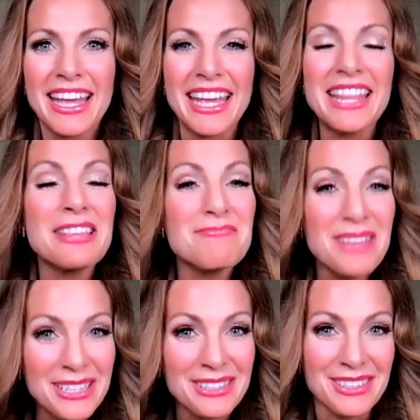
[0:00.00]
In the
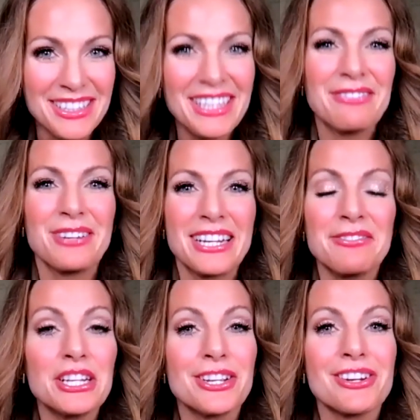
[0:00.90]
middle of
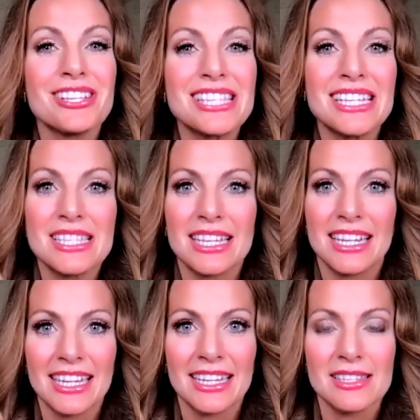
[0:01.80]
whatever your season
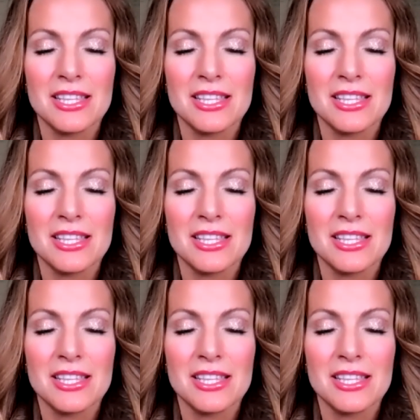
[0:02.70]
is,